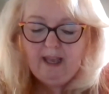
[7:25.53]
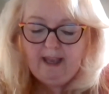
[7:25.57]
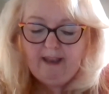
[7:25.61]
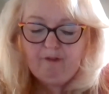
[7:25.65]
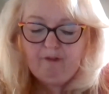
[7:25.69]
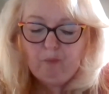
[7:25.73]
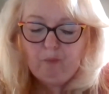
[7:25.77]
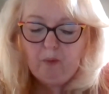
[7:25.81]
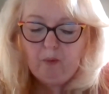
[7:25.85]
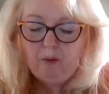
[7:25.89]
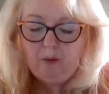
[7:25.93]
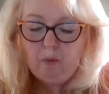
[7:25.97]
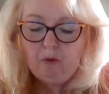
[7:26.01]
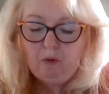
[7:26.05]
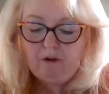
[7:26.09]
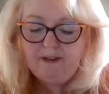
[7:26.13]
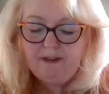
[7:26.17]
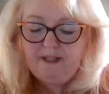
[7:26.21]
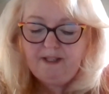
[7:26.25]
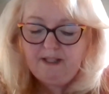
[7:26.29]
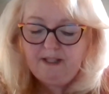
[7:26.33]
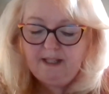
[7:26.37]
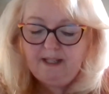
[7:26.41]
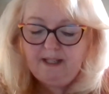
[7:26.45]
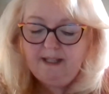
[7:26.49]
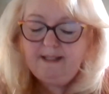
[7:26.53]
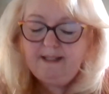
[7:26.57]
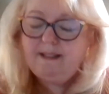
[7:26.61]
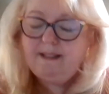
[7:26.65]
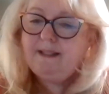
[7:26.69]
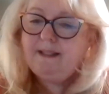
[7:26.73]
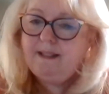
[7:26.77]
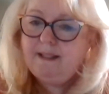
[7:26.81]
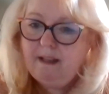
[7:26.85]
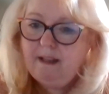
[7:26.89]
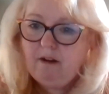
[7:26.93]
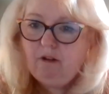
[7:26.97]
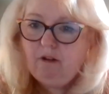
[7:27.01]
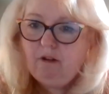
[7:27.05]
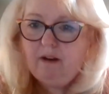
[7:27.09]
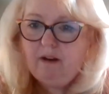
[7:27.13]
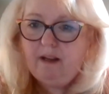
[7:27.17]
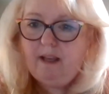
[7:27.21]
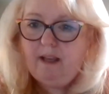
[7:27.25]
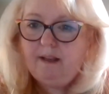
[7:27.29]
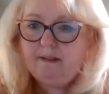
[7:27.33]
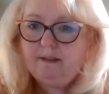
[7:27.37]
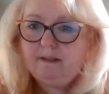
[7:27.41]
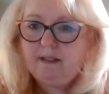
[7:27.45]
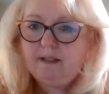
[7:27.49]
if we were indeed
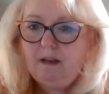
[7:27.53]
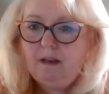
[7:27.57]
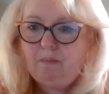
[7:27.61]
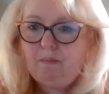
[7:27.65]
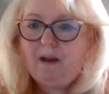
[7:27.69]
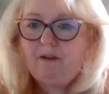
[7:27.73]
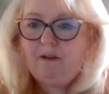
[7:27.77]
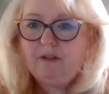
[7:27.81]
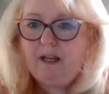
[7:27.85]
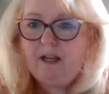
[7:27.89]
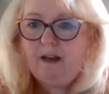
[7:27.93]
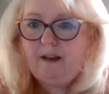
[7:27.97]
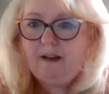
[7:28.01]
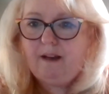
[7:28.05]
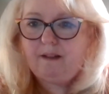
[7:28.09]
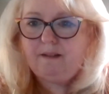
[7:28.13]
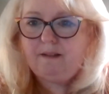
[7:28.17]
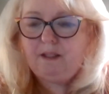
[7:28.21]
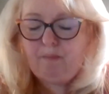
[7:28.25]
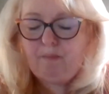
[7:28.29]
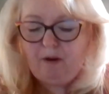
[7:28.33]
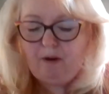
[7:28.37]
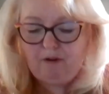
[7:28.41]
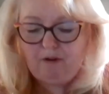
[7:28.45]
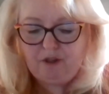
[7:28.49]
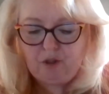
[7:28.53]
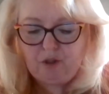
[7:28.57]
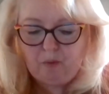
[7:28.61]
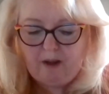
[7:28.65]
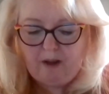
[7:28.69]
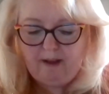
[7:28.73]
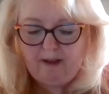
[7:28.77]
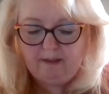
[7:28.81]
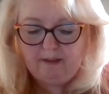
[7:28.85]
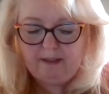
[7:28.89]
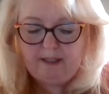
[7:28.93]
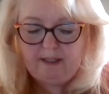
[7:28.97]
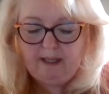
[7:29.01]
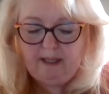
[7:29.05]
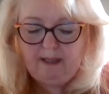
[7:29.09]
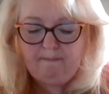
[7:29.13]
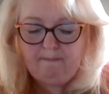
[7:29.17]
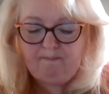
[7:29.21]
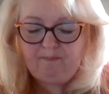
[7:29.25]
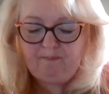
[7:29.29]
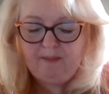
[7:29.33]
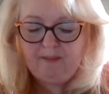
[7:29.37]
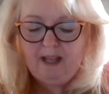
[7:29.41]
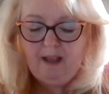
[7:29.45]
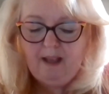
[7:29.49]
serious about goddess spirituality.
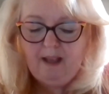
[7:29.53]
